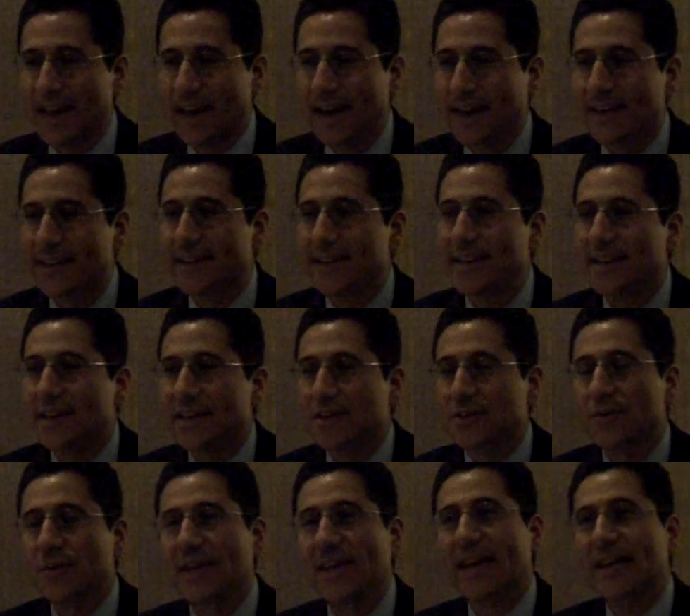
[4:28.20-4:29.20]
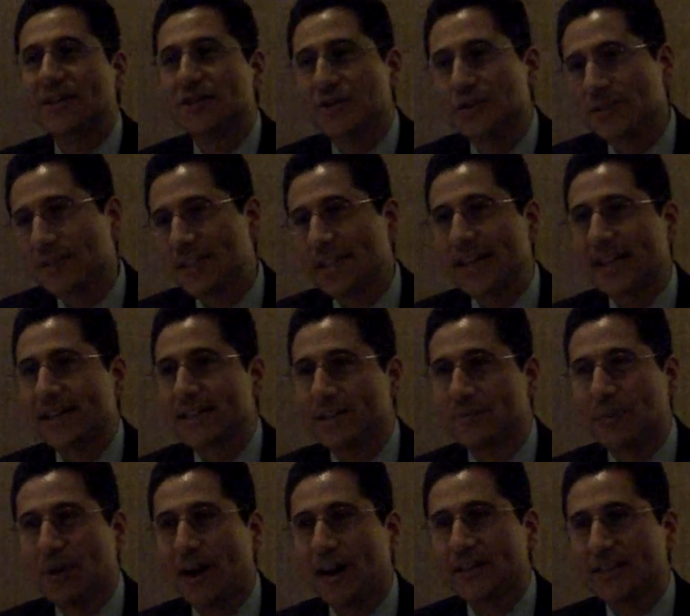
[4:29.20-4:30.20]
that you can't just take a
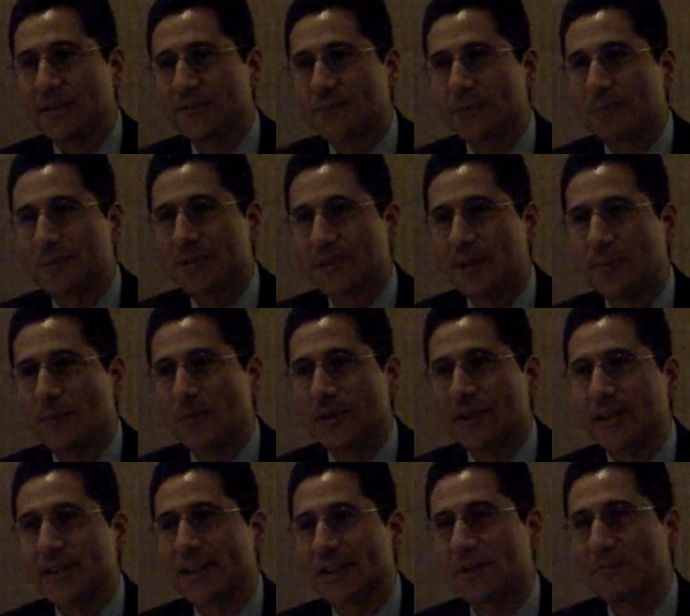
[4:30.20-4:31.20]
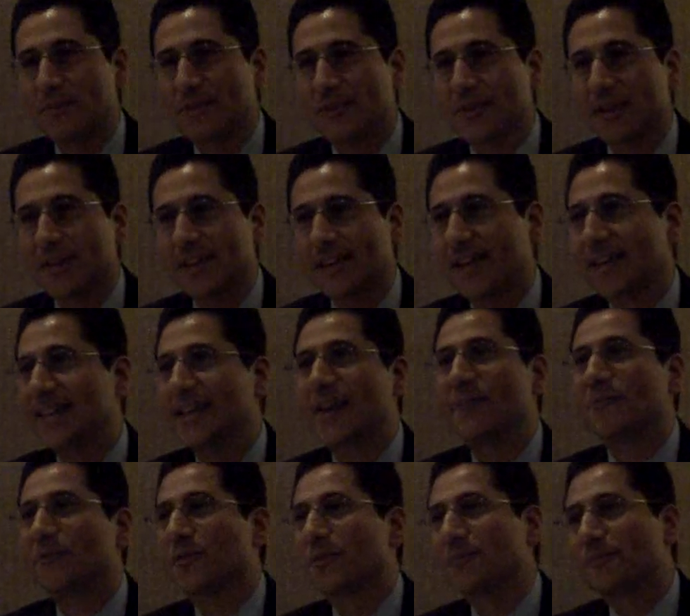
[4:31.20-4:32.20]
deposit from someone in a community and
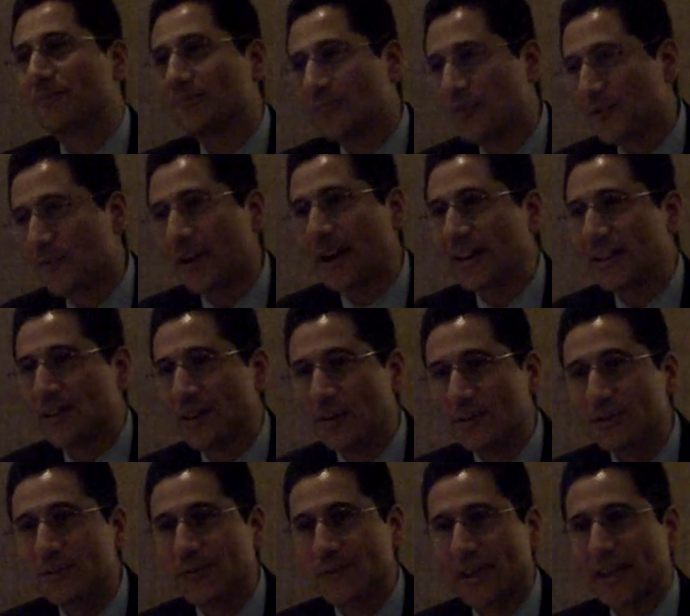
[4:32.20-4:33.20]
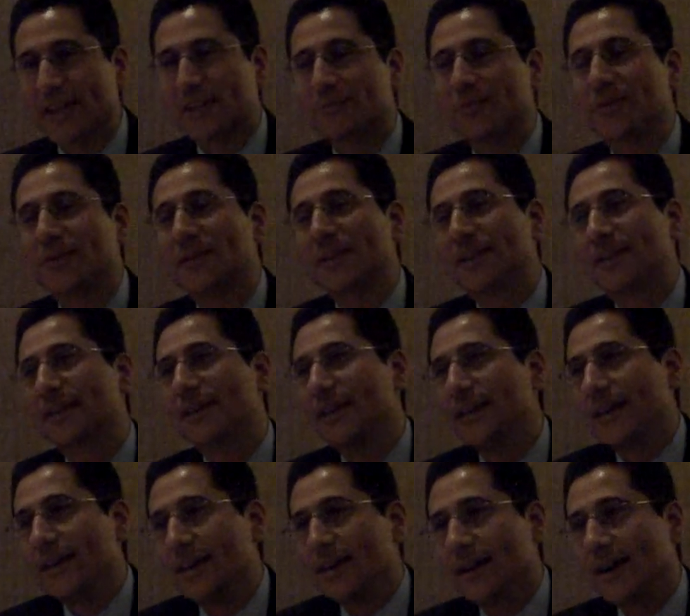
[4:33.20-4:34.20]
never provide loans for that community
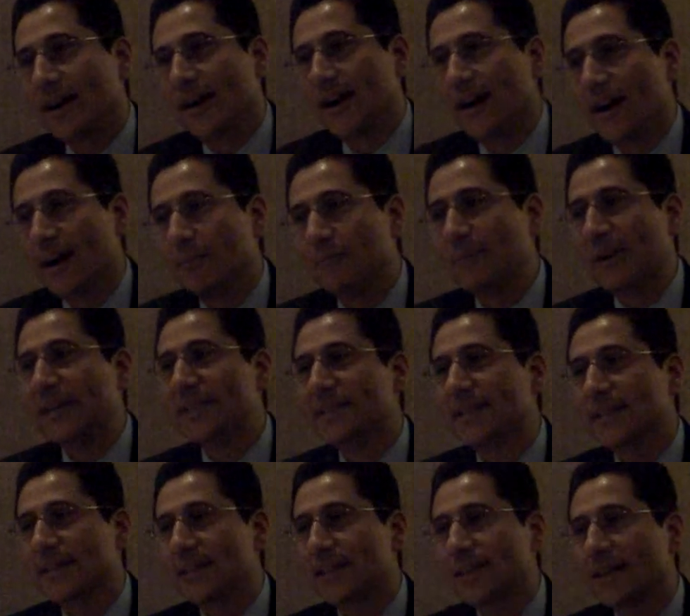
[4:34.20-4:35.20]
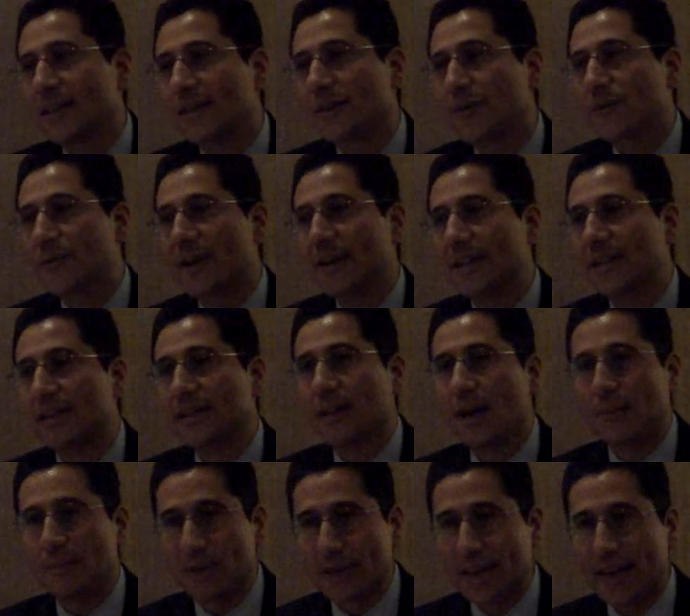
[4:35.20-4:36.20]
basically created
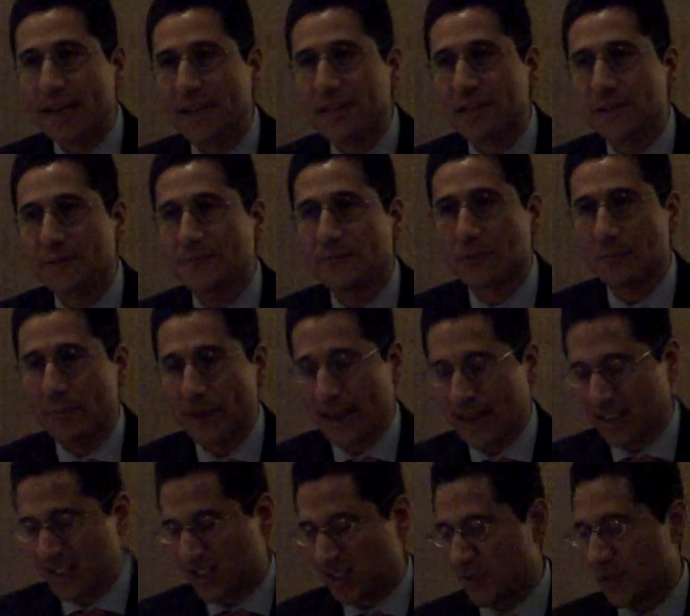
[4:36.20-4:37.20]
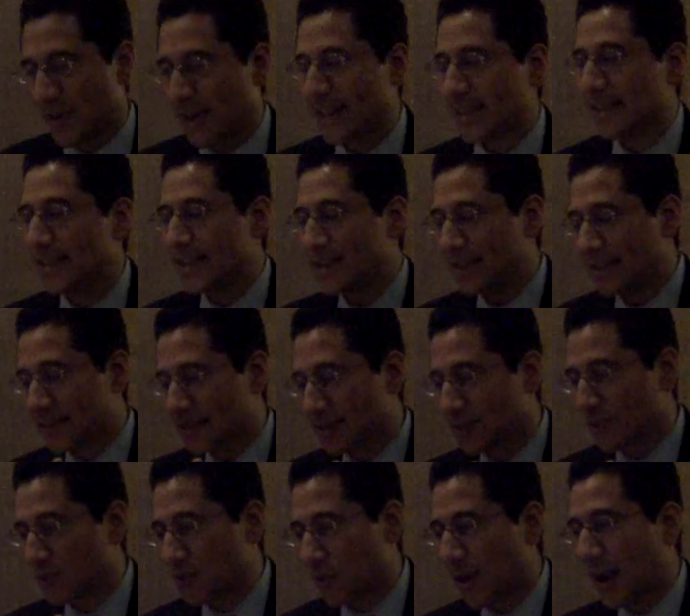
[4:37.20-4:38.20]
an obligation for banks to at
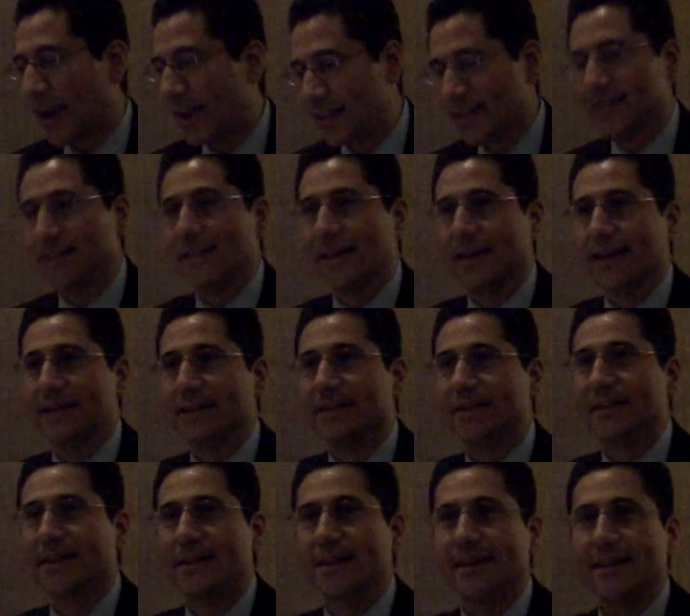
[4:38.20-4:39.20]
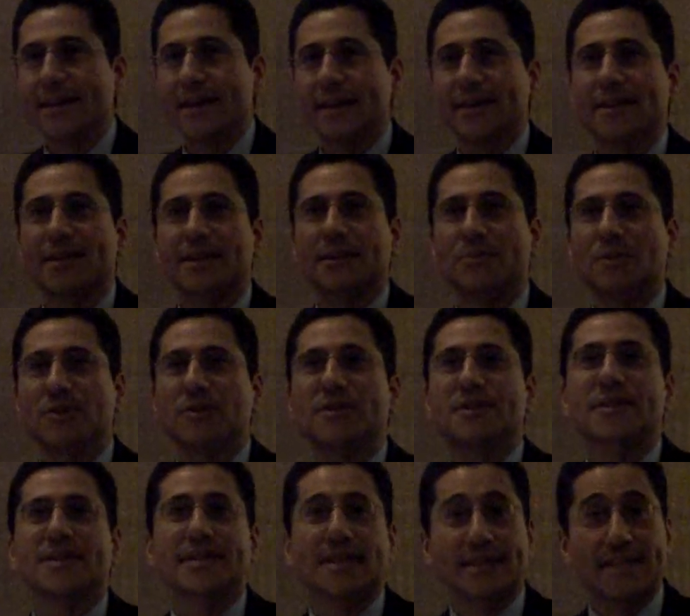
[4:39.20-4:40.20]
least try to lend in the
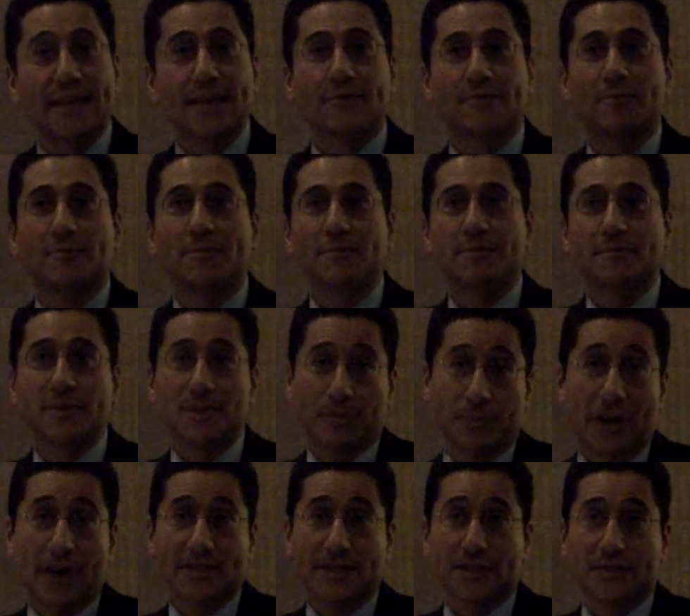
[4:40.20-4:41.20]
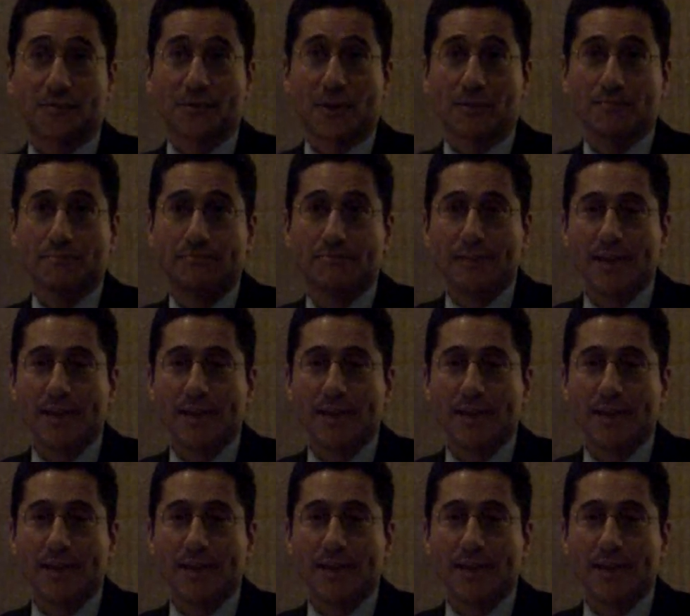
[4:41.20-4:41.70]
communities that they take deposits from.